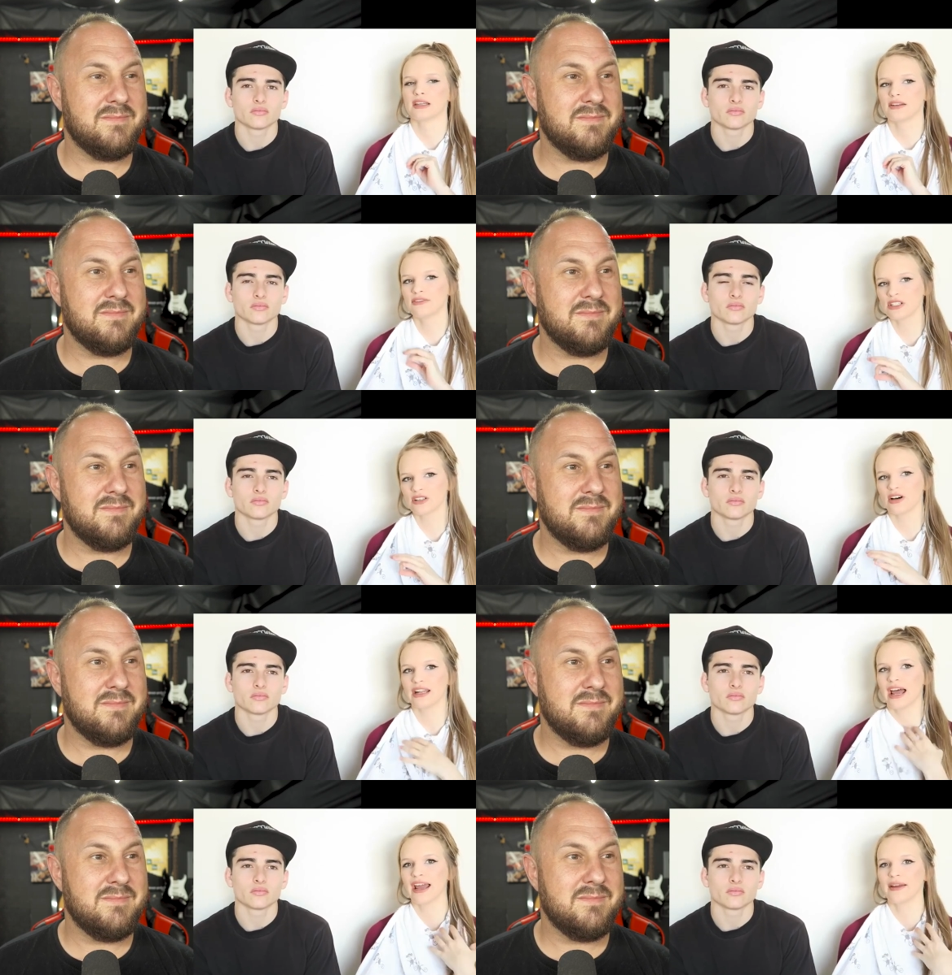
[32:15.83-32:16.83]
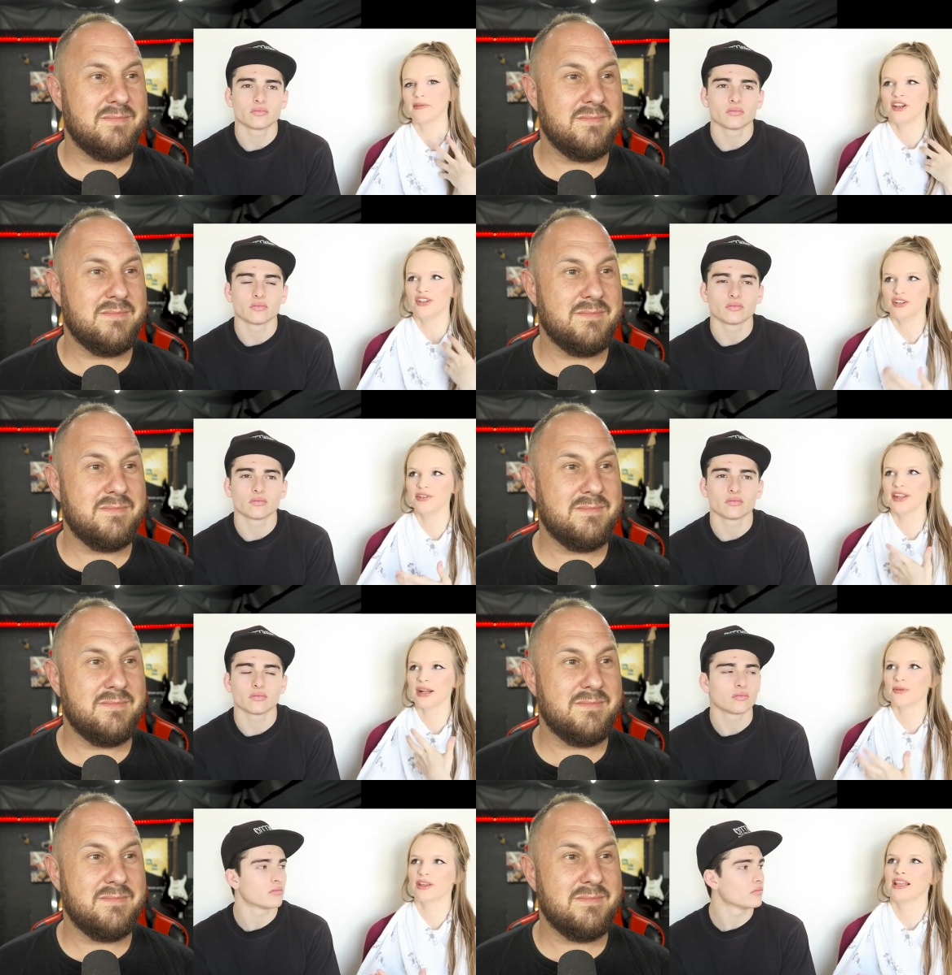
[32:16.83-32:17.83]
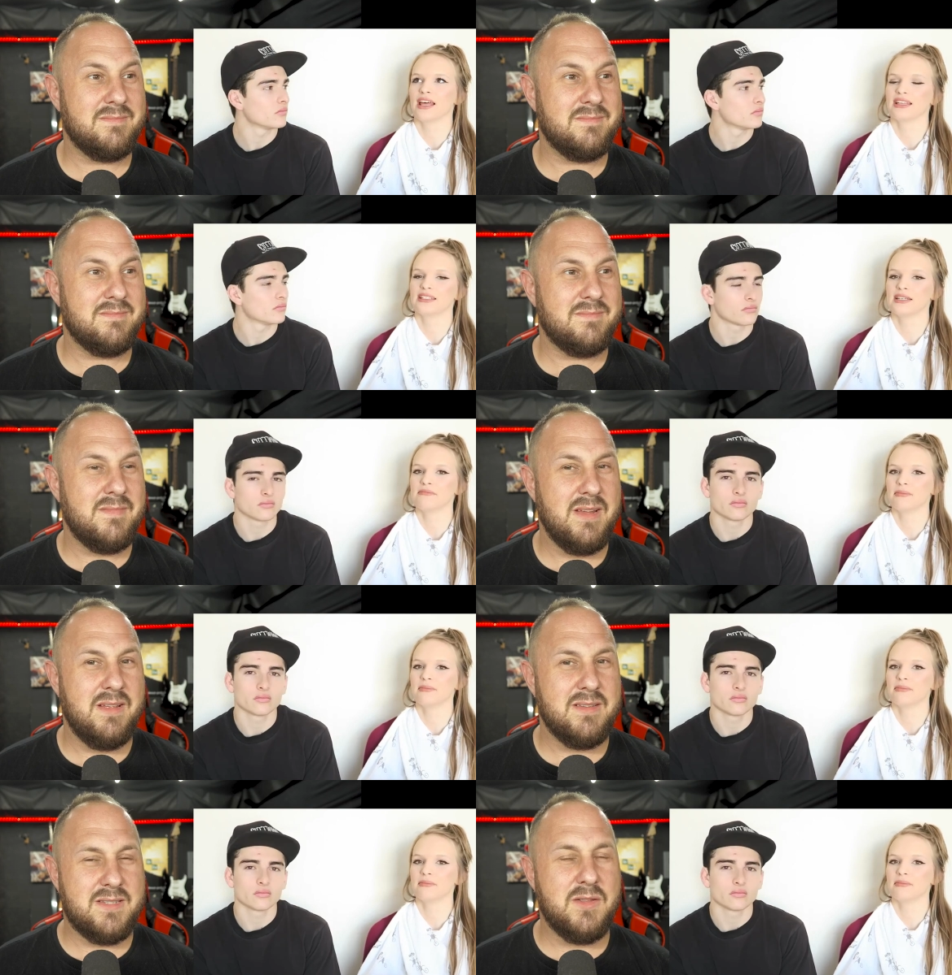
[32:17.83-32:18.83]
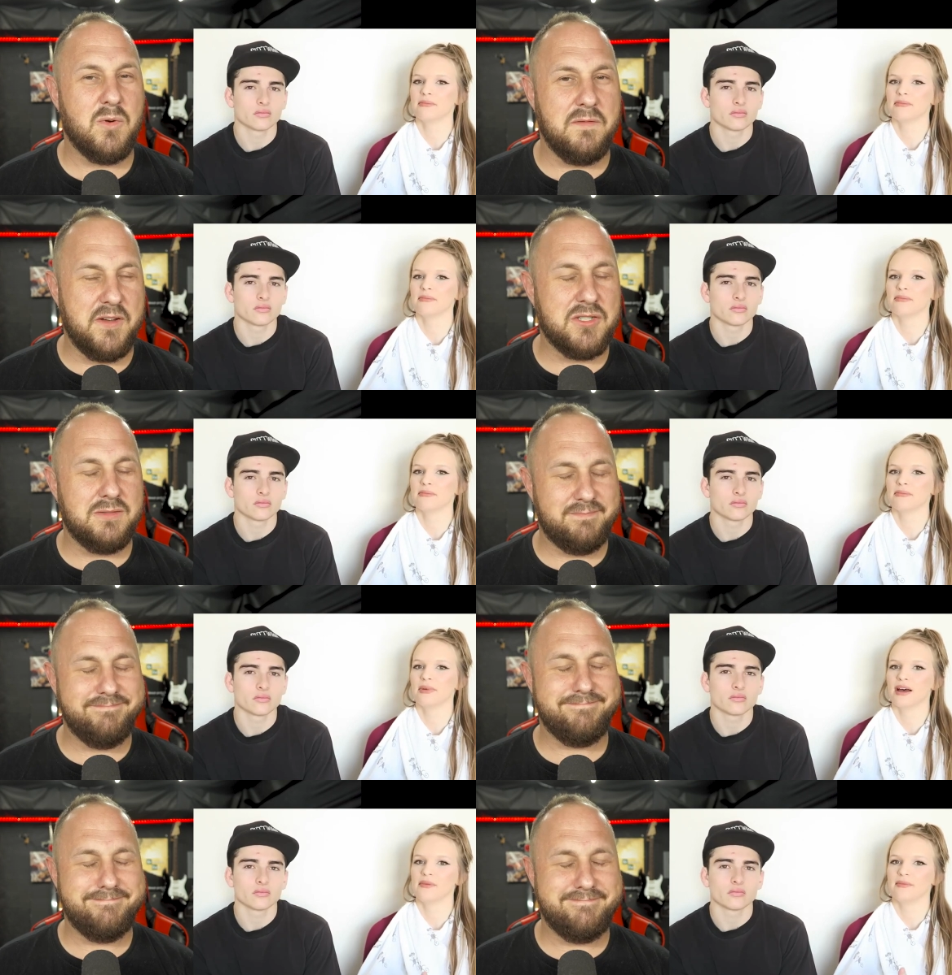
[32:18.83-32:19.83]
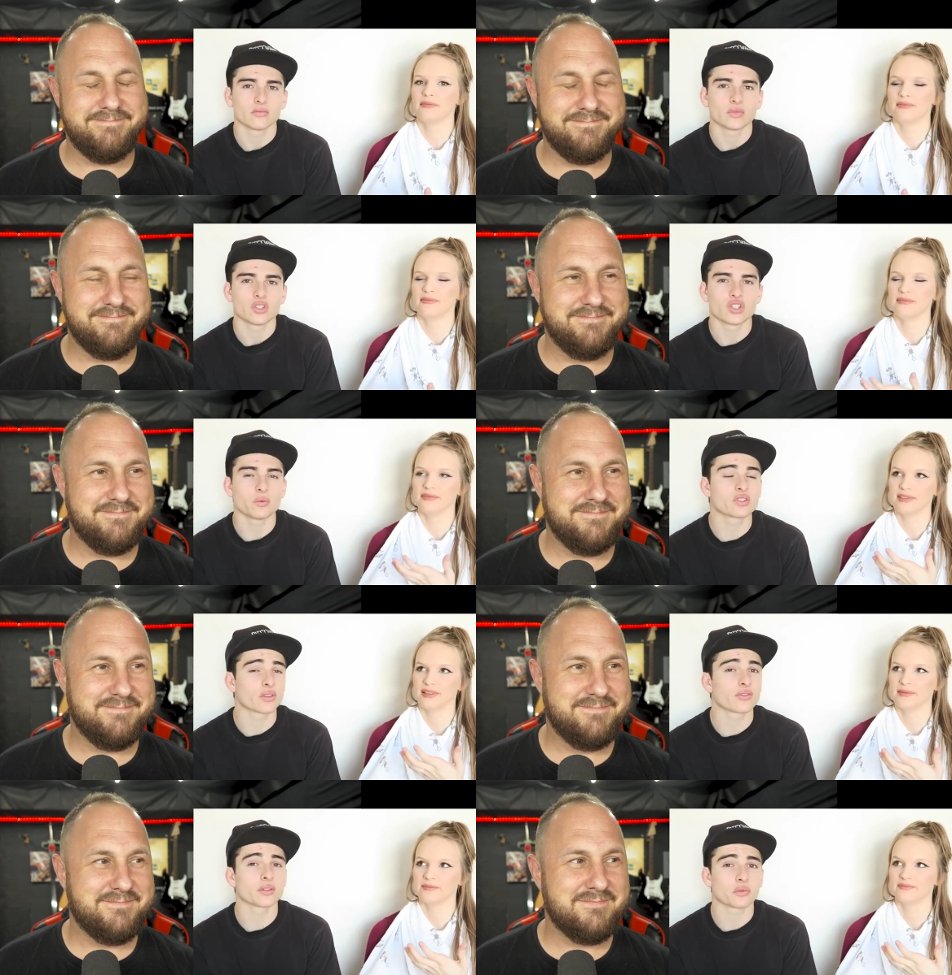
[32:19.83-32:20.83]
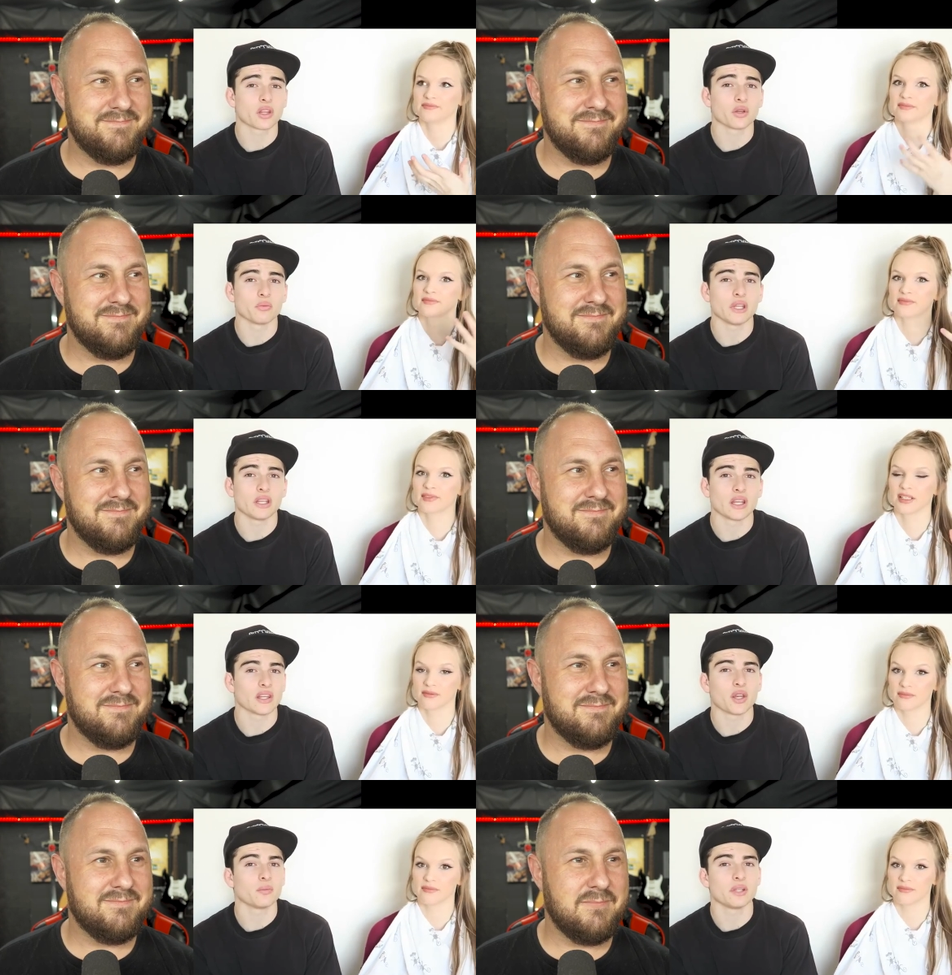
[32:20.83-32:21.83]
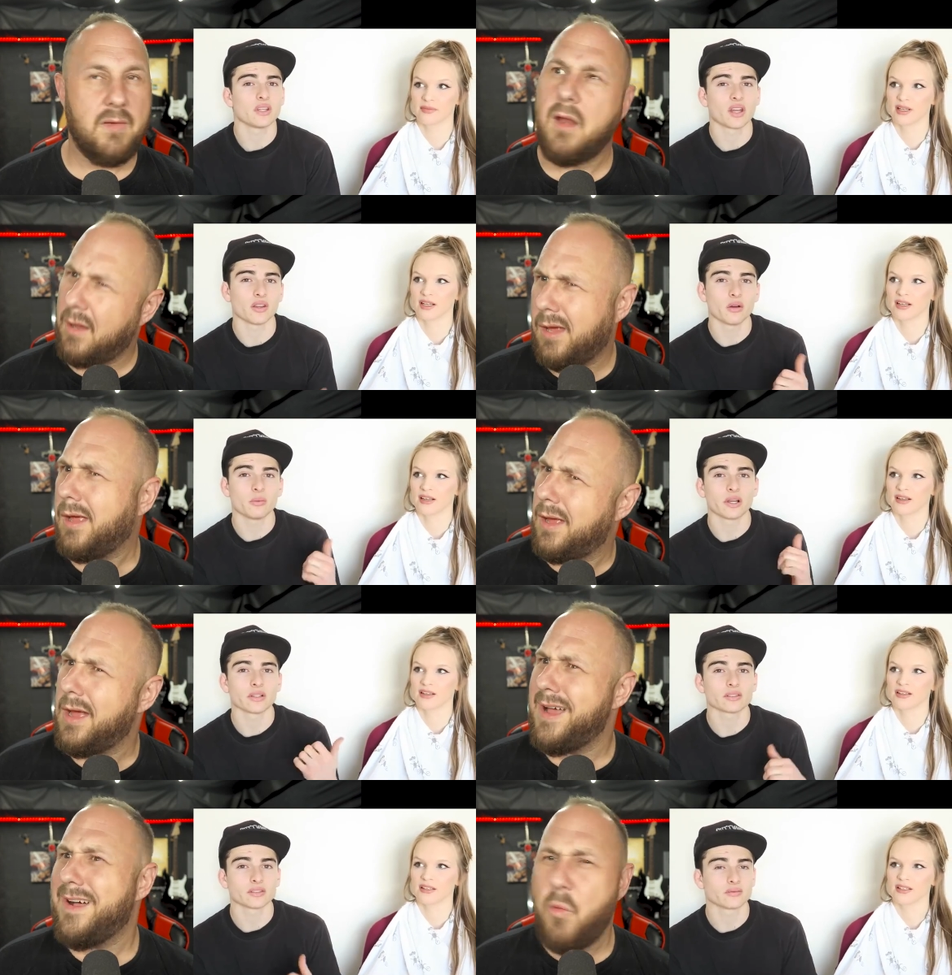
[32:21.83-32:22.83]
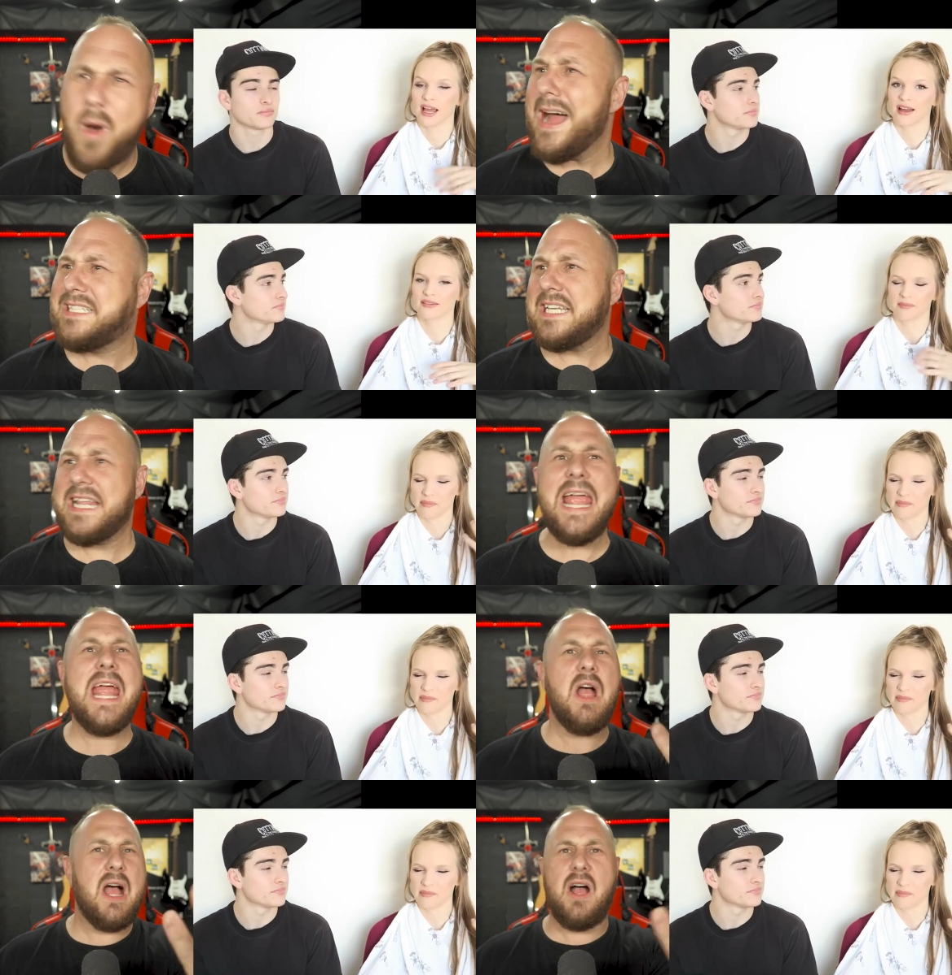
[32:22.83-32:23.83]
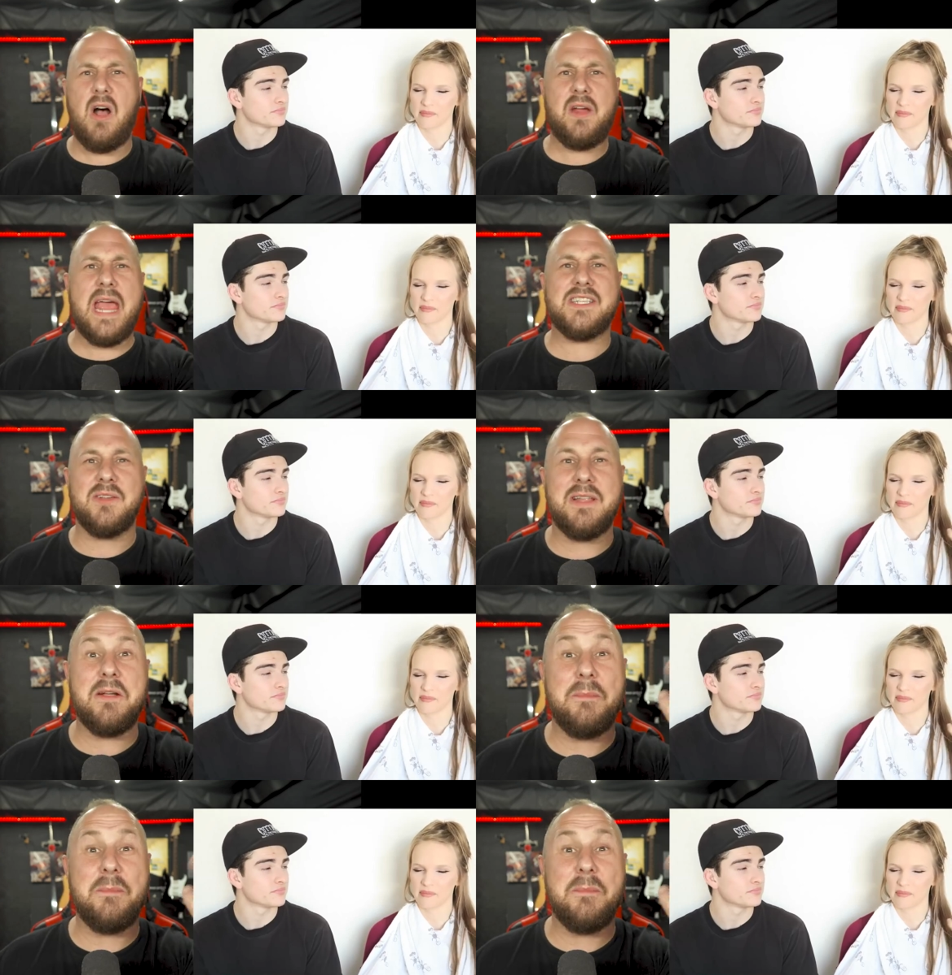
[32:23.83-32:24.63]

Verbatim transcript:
Speaker 1: to make it official. And I knew that I really liked him.
Speaker 2: See the word official? But she was still friends with letter B, and letter B did not know about us.
Speaker 3: What? Yeah. They Okay, so letter